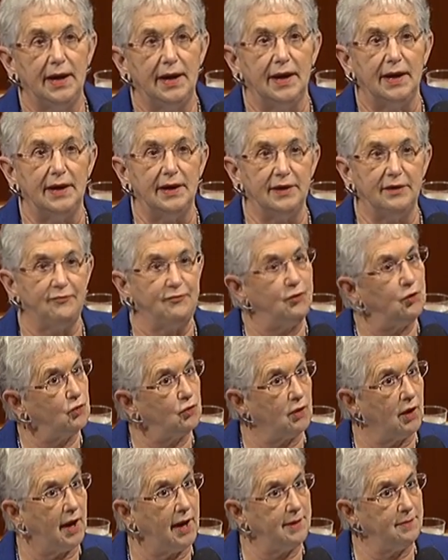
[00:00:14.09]
and if you'd
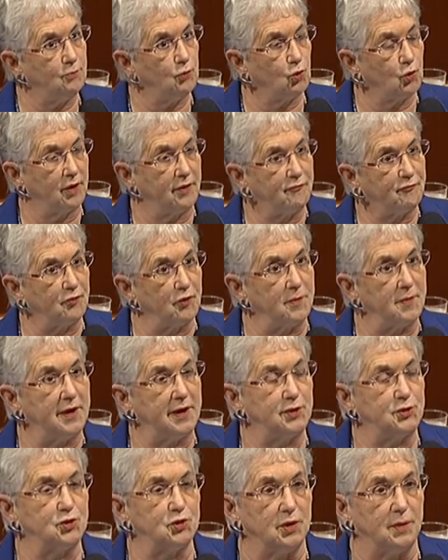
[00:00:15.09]
like more
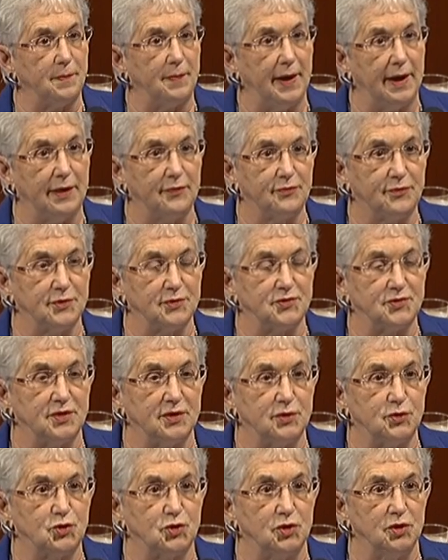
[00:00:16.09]
information about this
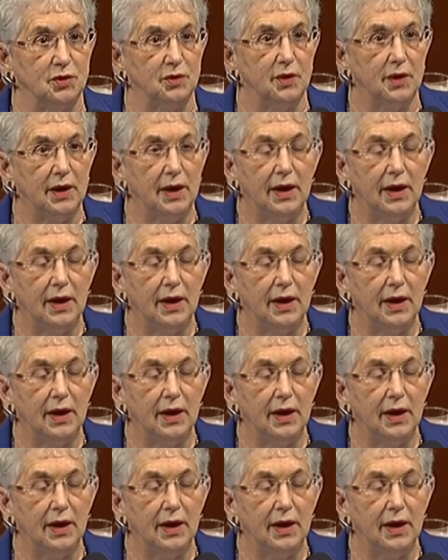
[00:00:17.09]
issue,